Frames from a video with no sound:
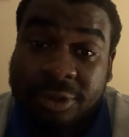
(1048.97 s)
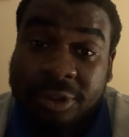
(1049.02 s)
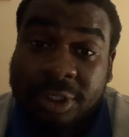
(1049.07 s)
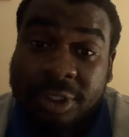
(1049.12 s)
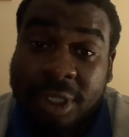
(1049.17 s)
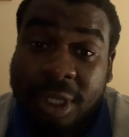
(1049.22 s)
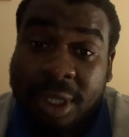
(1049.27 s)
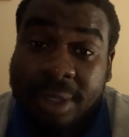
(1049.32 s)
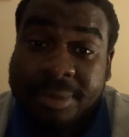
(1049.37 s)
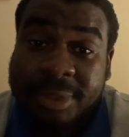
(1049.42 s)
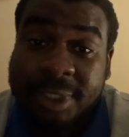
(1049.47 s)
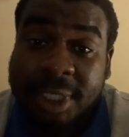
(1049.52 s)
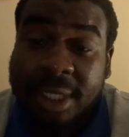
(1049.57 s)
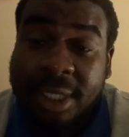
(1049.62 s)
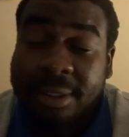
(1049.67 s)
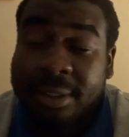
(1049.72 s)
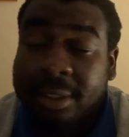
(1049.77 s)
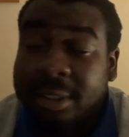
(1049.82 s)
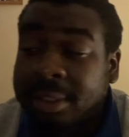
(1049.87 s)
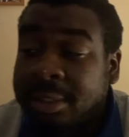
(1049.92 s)
You know what I'm
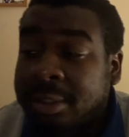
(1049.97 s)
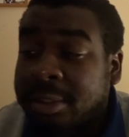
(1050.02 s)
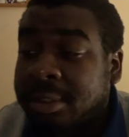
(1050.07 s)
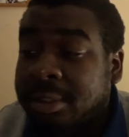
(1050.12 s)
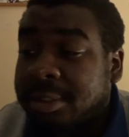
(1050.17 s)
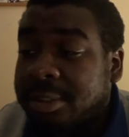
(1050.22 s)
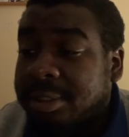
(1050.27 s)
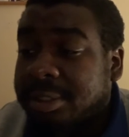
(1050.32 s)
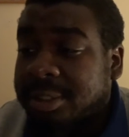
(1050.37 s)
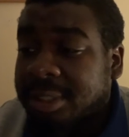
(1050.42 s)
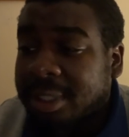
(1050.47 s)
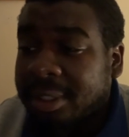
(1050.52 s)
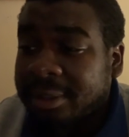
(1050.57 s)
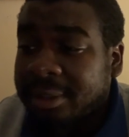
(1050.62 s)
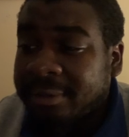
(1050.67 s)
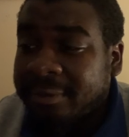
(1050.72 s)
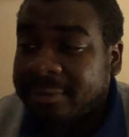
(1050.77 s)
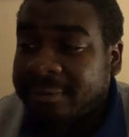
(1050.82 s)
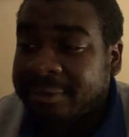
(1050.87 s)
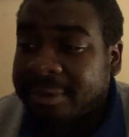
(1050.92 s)
saying?
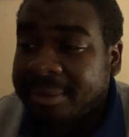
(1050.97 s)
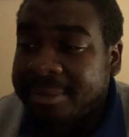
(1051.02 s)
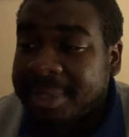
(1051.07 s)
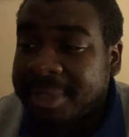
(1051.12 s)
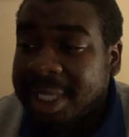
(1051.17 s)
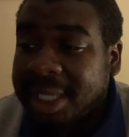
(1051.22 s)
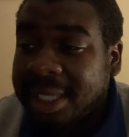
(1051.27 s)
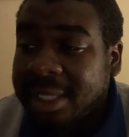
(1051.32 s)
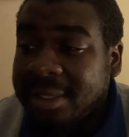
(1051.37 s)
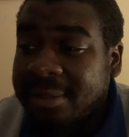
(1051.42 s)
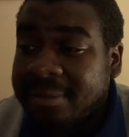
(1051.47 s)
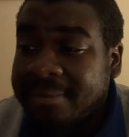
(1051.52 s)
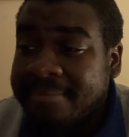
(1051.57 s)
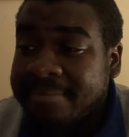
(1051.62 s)
So for me,